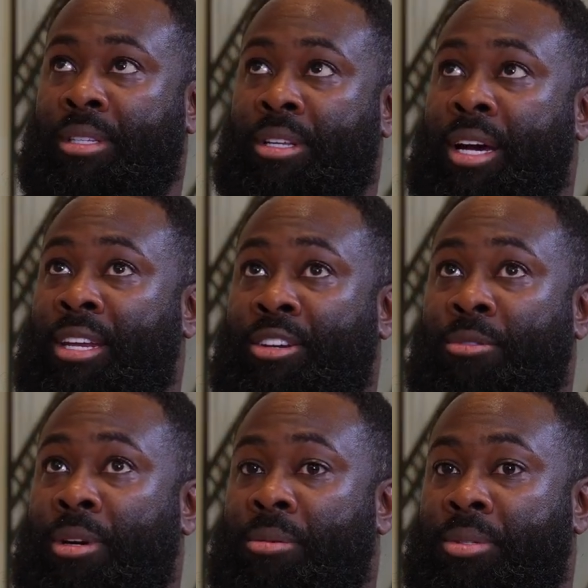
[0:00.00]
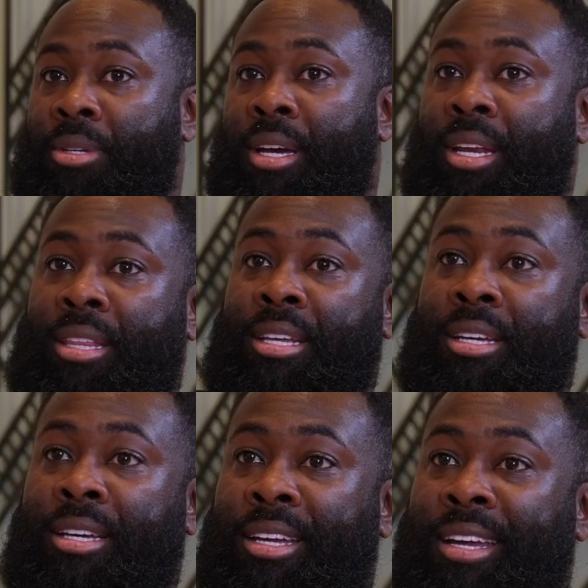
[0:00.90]
No, I didn't know where we was going. I
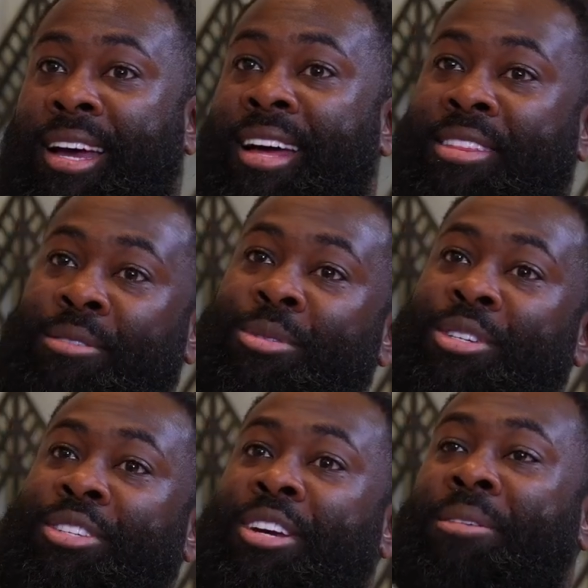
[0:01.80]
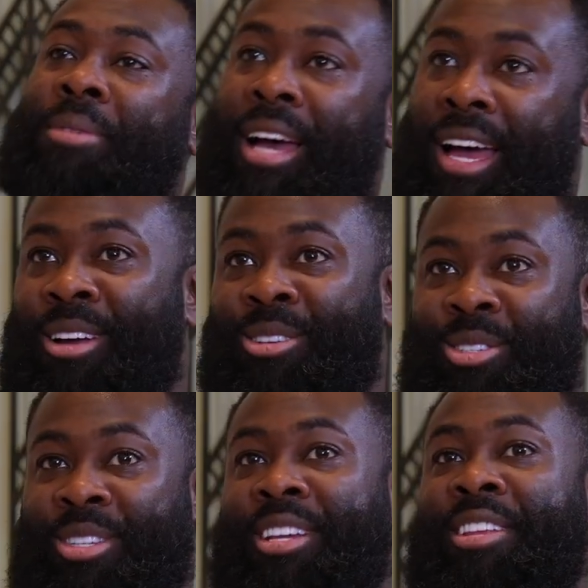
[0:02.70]
think we just turned up at a
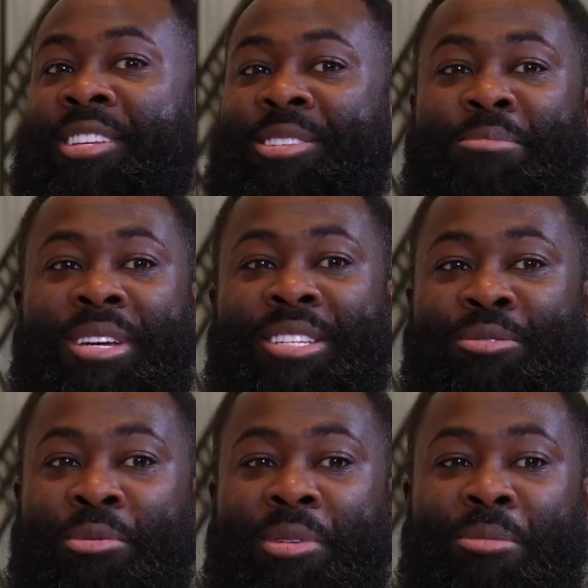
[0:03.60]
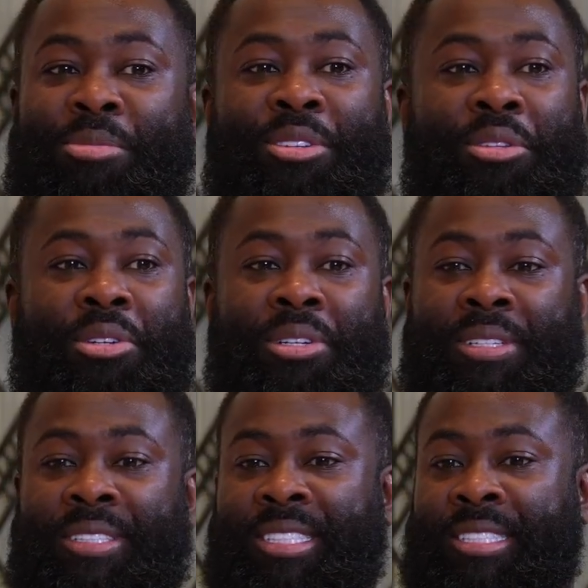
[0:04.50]
house. This amazing woman opened the
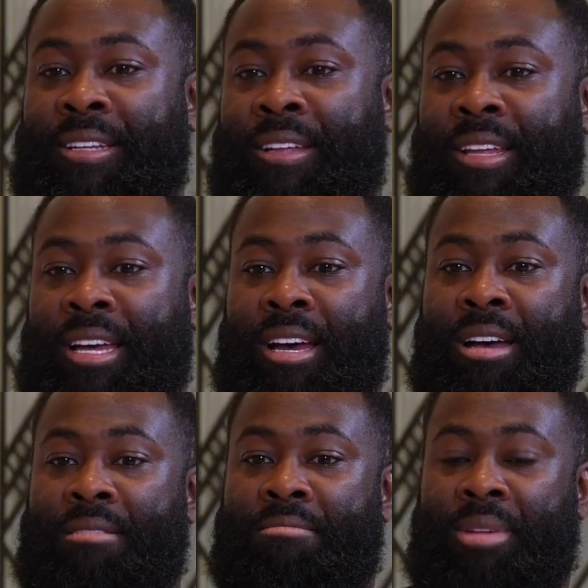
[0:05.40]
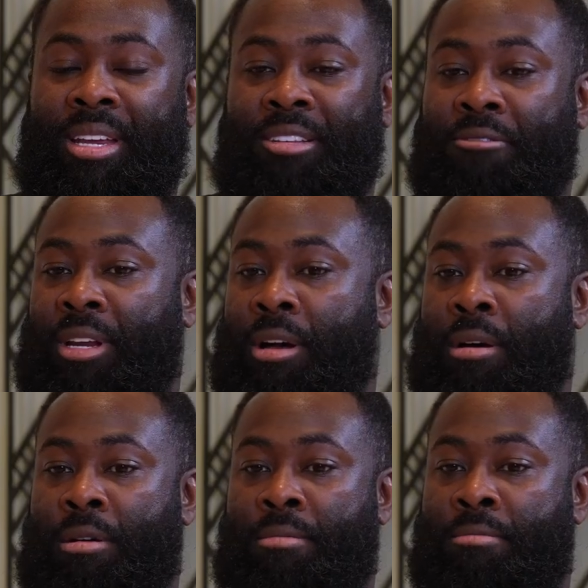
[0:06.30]
door, made us feel at
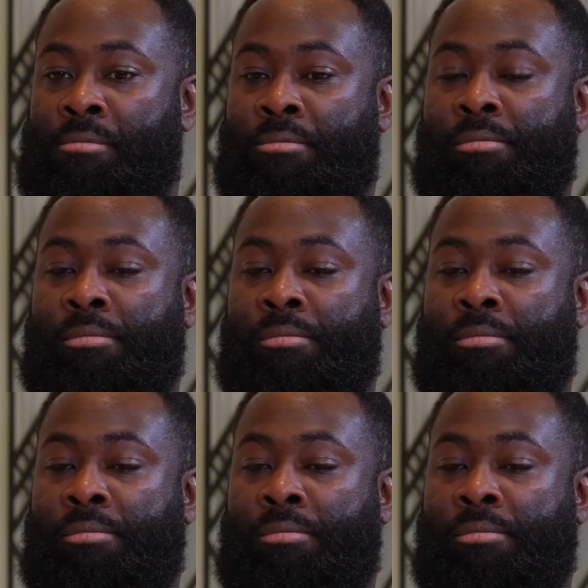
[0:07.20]
home,